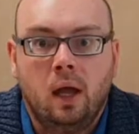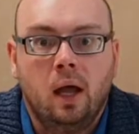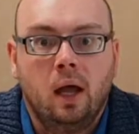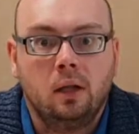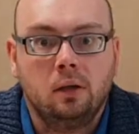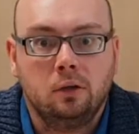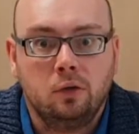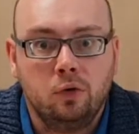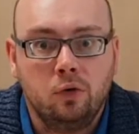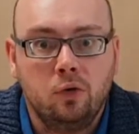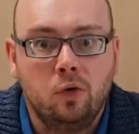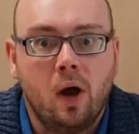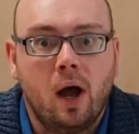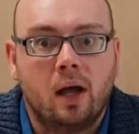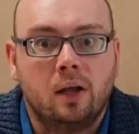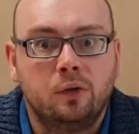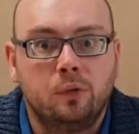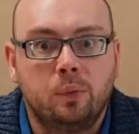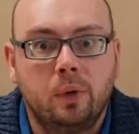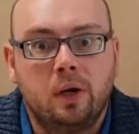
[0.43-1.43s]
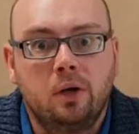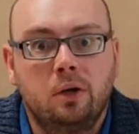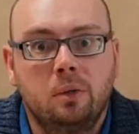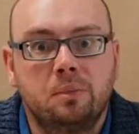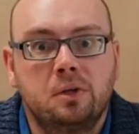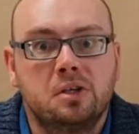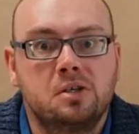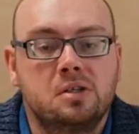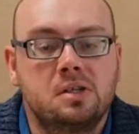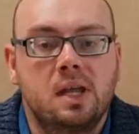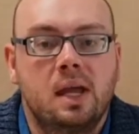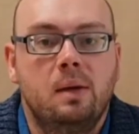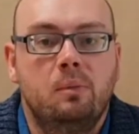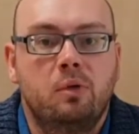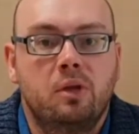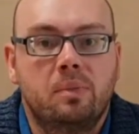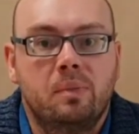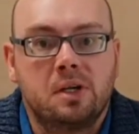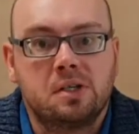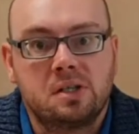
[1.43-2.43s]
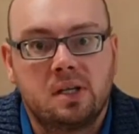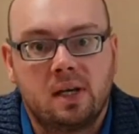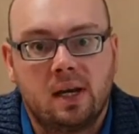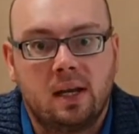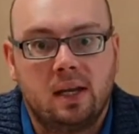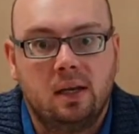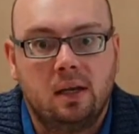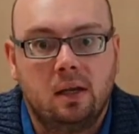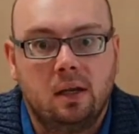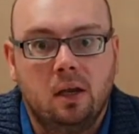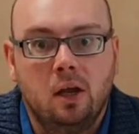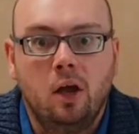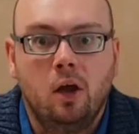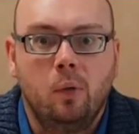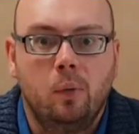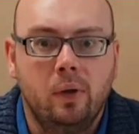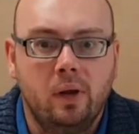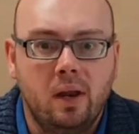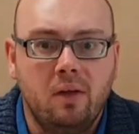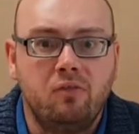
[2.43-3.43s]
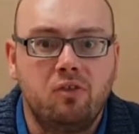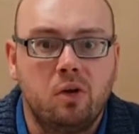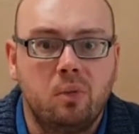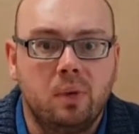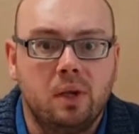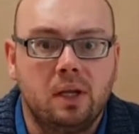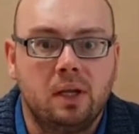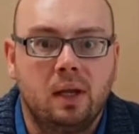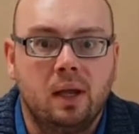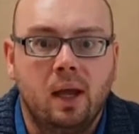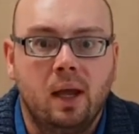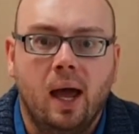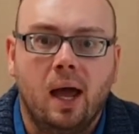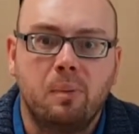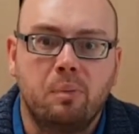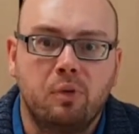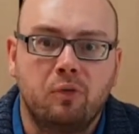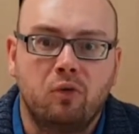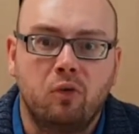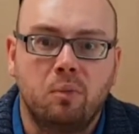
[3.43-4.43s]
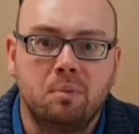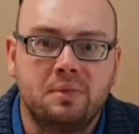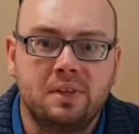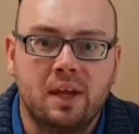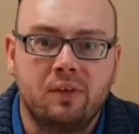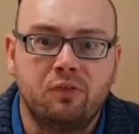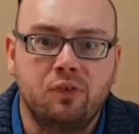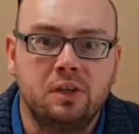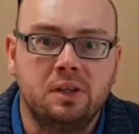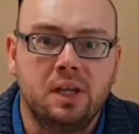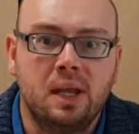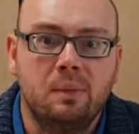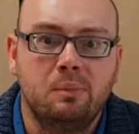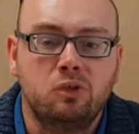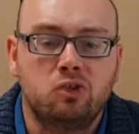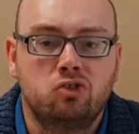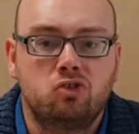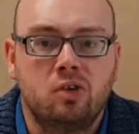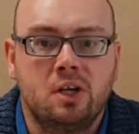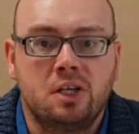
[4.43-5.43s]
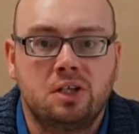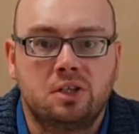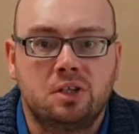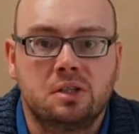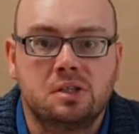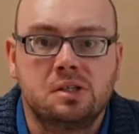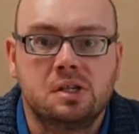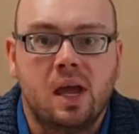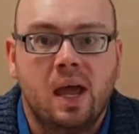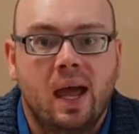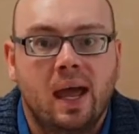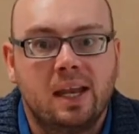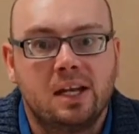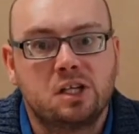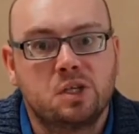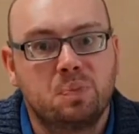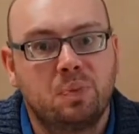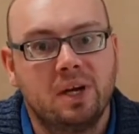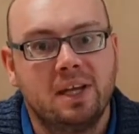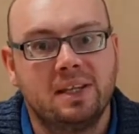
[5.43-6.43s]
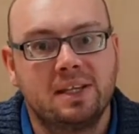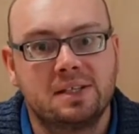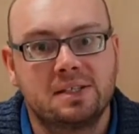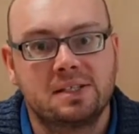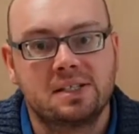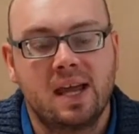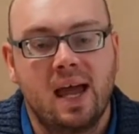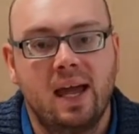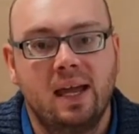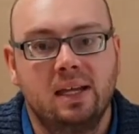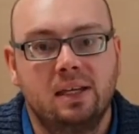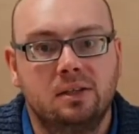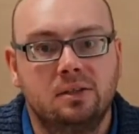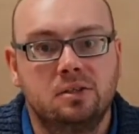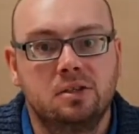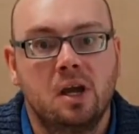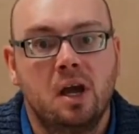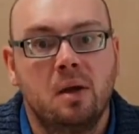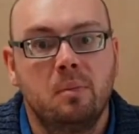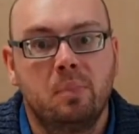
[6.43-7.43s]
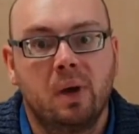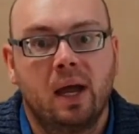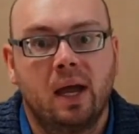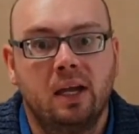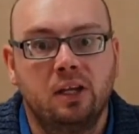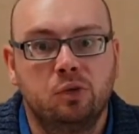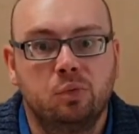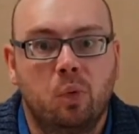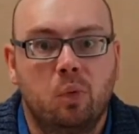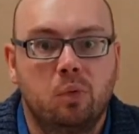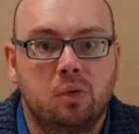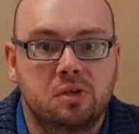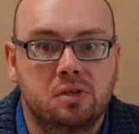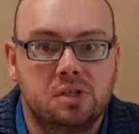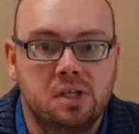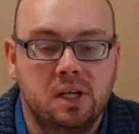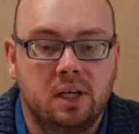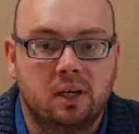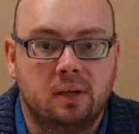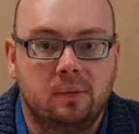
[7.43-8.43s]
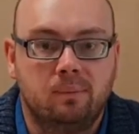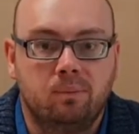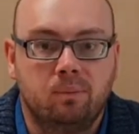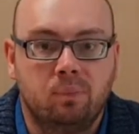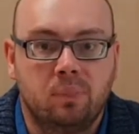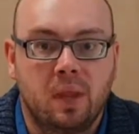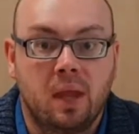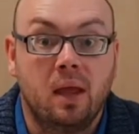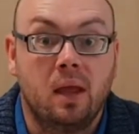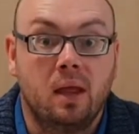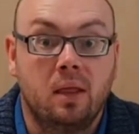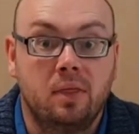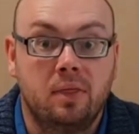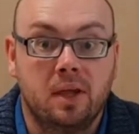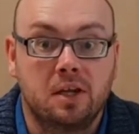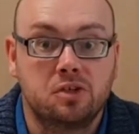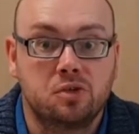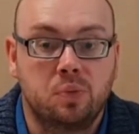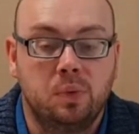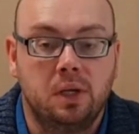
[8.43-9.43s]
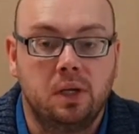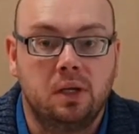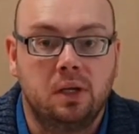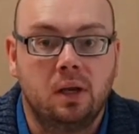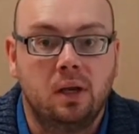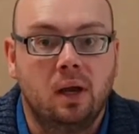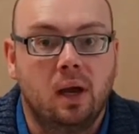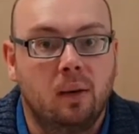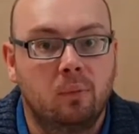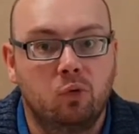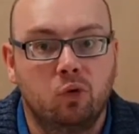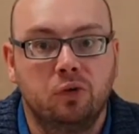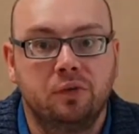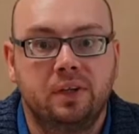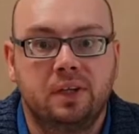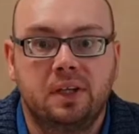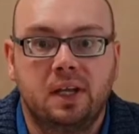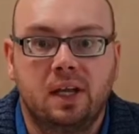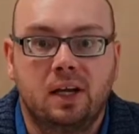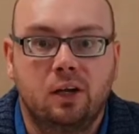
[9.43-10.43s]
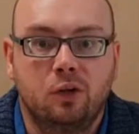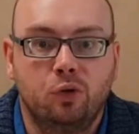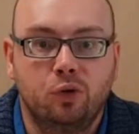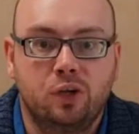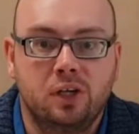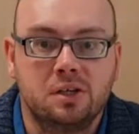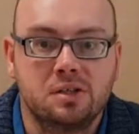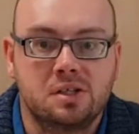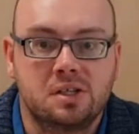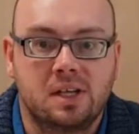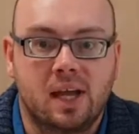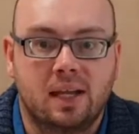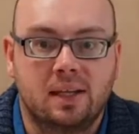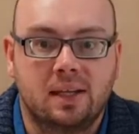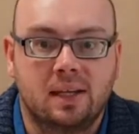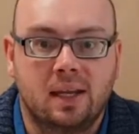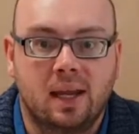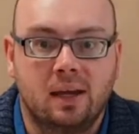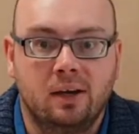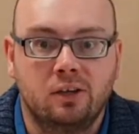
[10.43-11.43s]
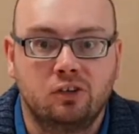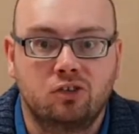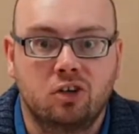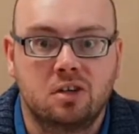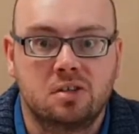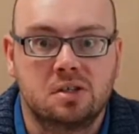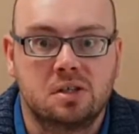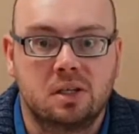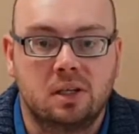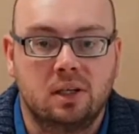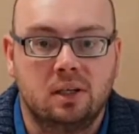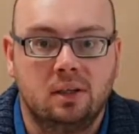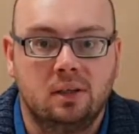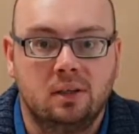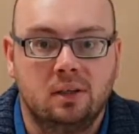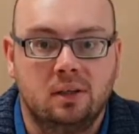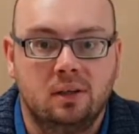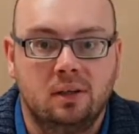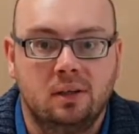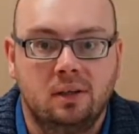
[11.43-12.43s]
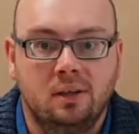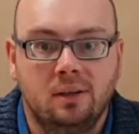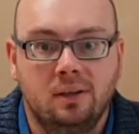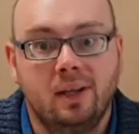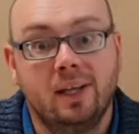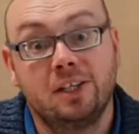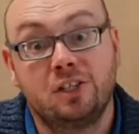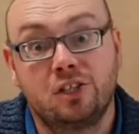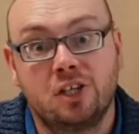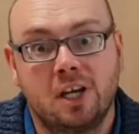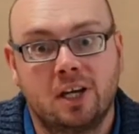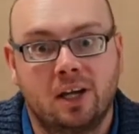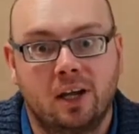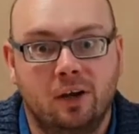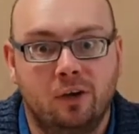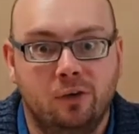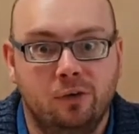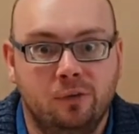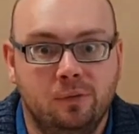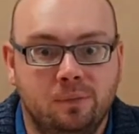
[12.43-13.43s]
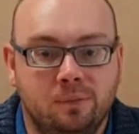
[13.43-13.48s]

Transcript: Hello and welcome to STEM with Mr. N, where every week I perform different demonstrations and explain the science behind what we're seeing. This week I'm going to take a look at static electricity. Let's check it out.